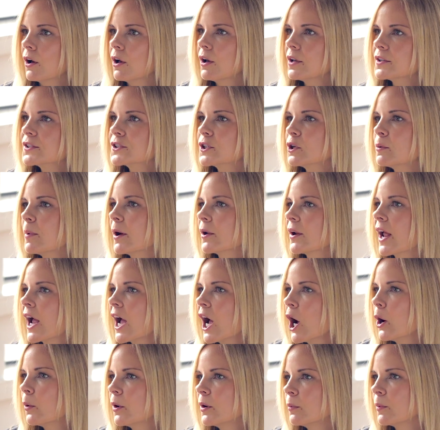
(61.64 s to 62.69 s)
Also about
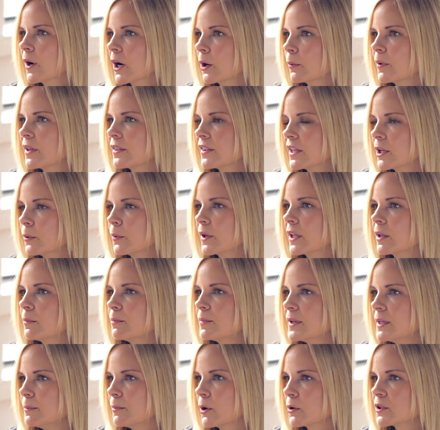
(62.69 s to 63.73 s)
how and where we think we can
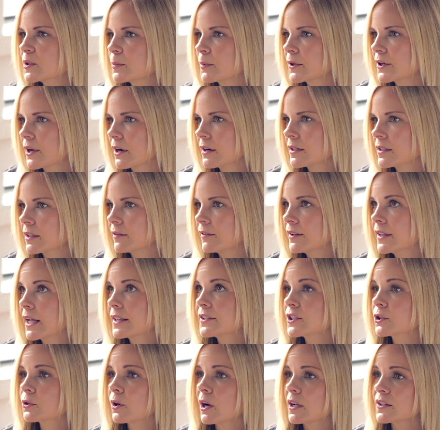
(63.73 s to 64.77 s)
be most productive, and
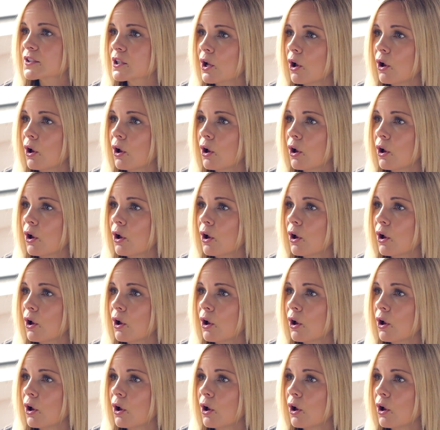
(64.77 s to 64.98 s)
that's across